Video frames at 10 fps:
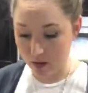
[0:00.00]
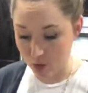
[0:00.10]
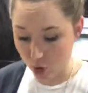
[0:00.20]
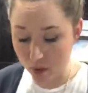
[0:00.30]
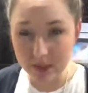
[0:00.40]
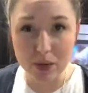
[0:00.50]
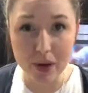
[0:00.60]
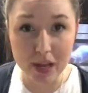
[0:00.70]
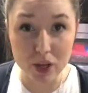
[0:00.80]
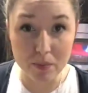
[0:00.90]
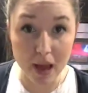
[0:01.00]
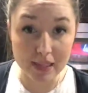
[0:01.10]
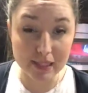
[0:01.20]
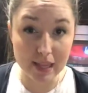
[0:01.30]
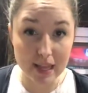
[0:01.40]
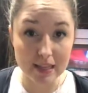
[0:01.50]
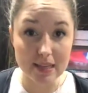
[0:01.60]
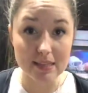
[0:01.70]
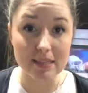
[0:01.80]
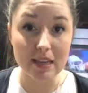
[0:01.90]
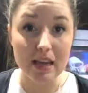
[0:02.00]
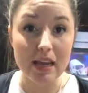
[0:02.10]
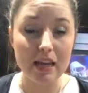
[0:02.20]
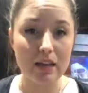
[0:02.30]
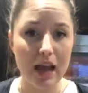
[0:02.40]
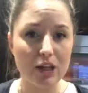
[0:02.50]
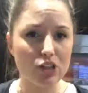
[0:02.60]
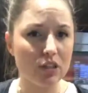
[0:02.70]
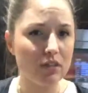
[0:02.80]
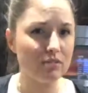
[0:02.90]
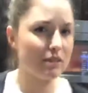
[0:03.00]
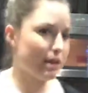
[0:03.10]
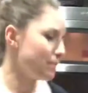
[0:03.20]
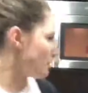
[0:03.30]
Um, normally when I cook pasta like this, it actually, let